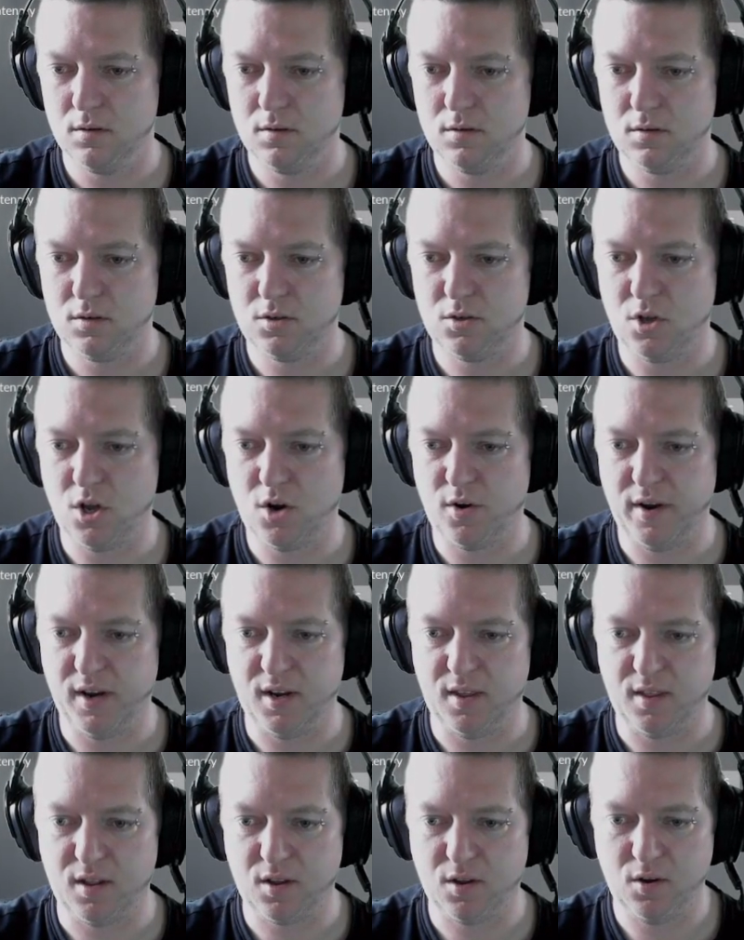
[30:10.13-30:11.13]
Sorry
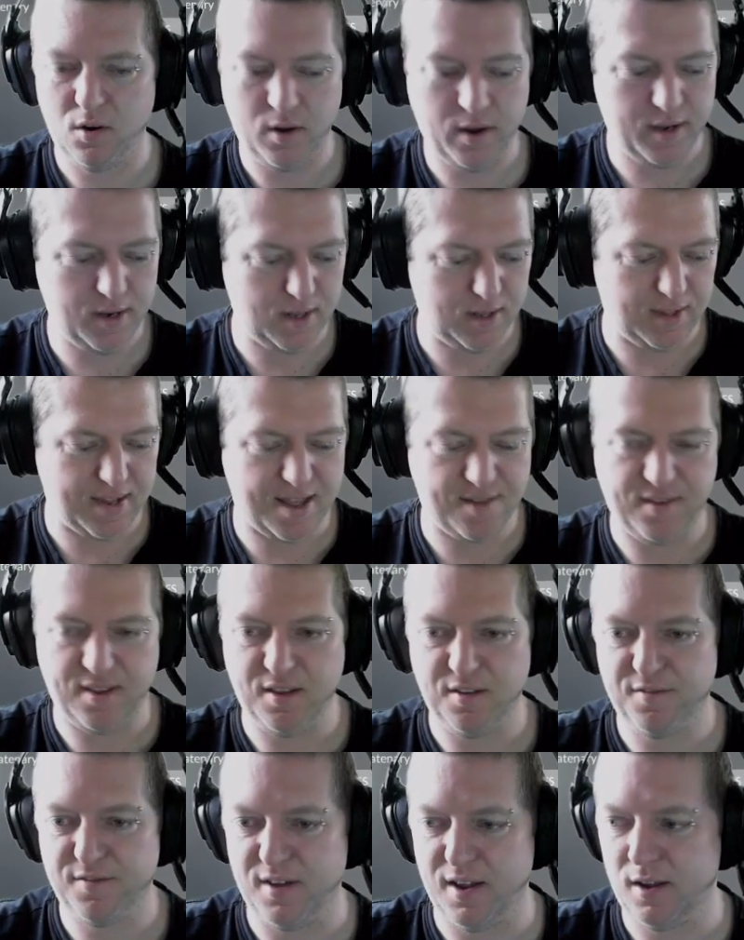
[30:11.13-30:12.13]
to the kind,
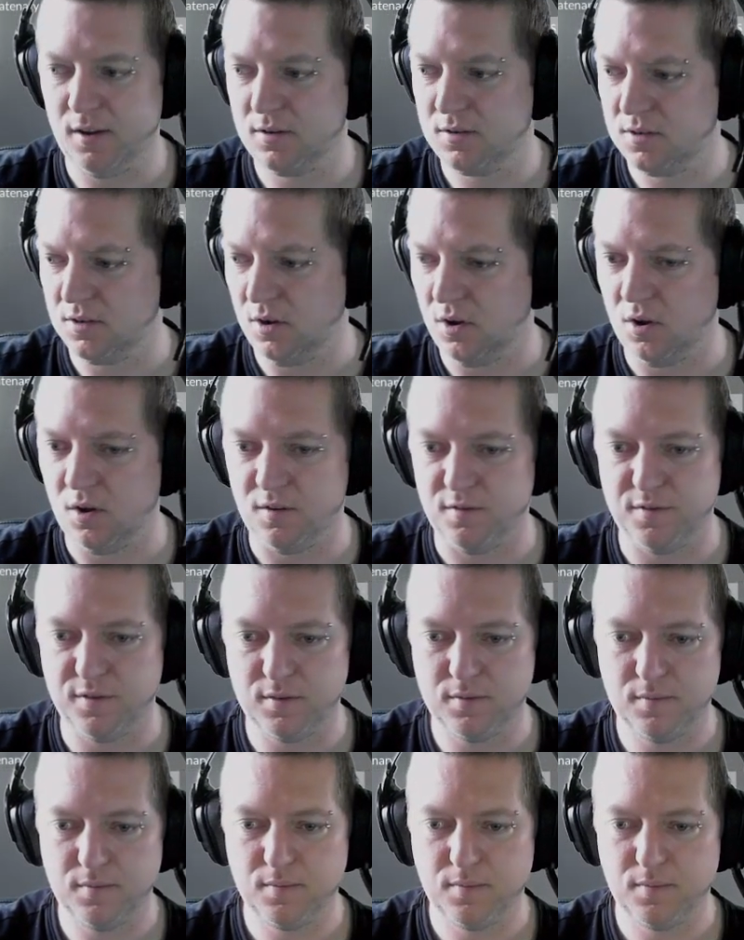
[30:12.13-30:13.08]
loving folks of